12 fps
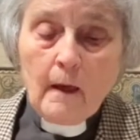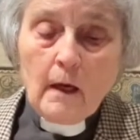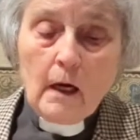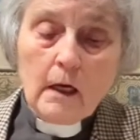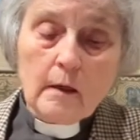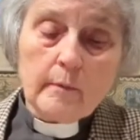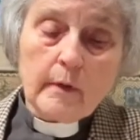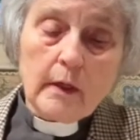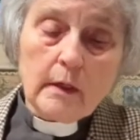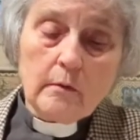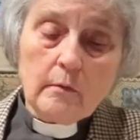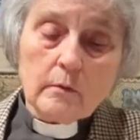
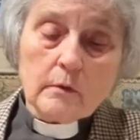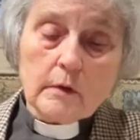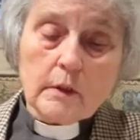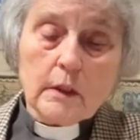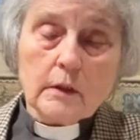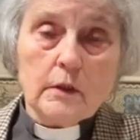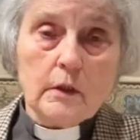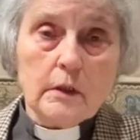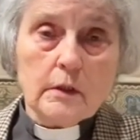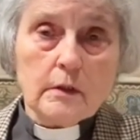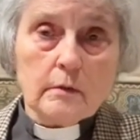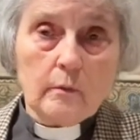Then
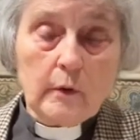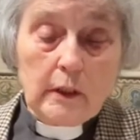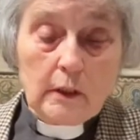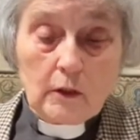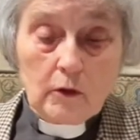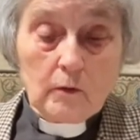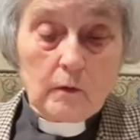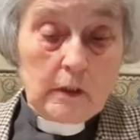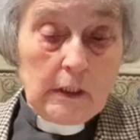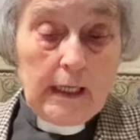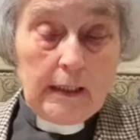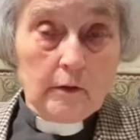Xerxes, when he'd cooled
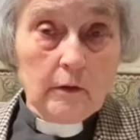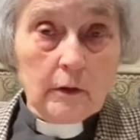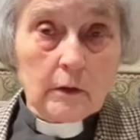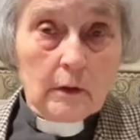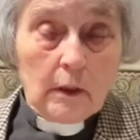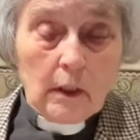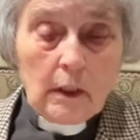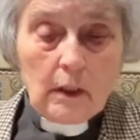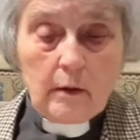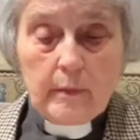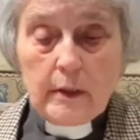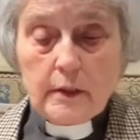down,
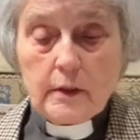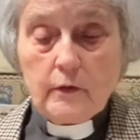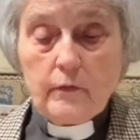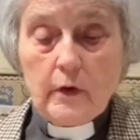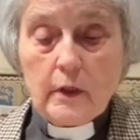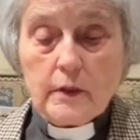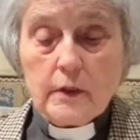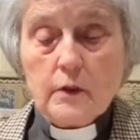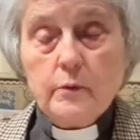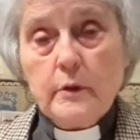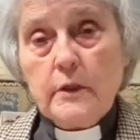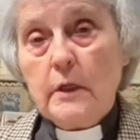his advisors
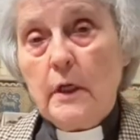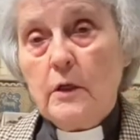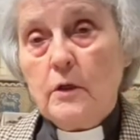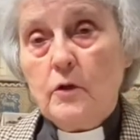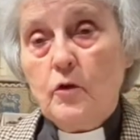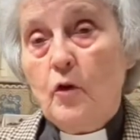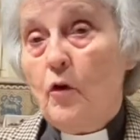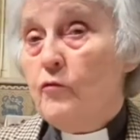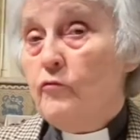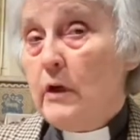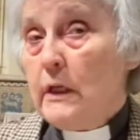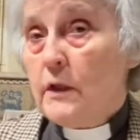were sent to
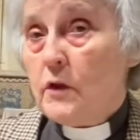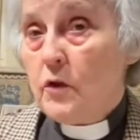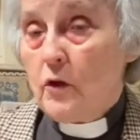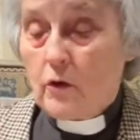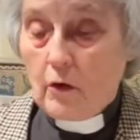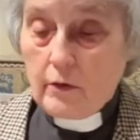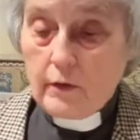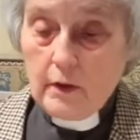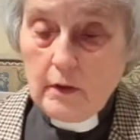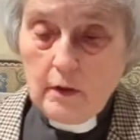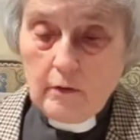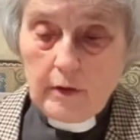restock the
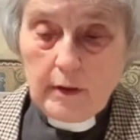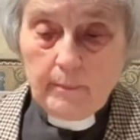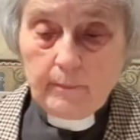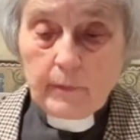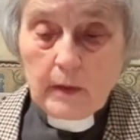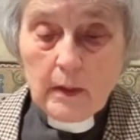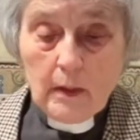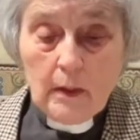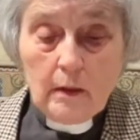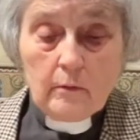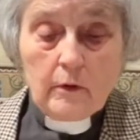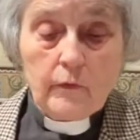harem
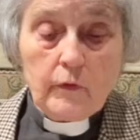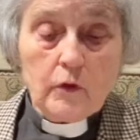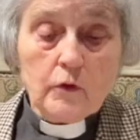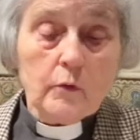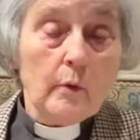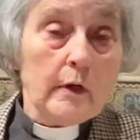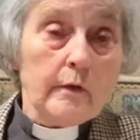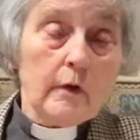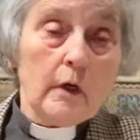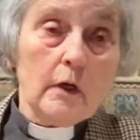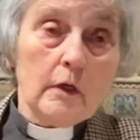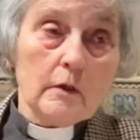with a view to one of the
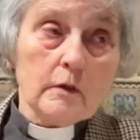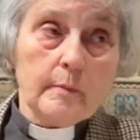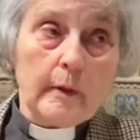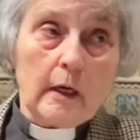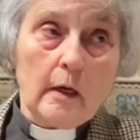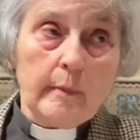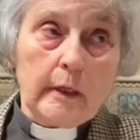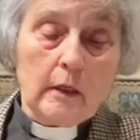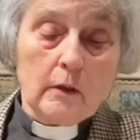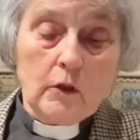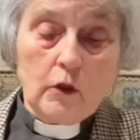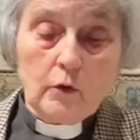girls becoming the
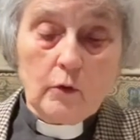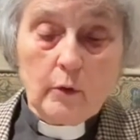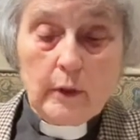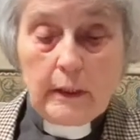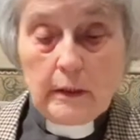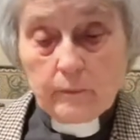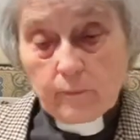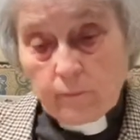new queen.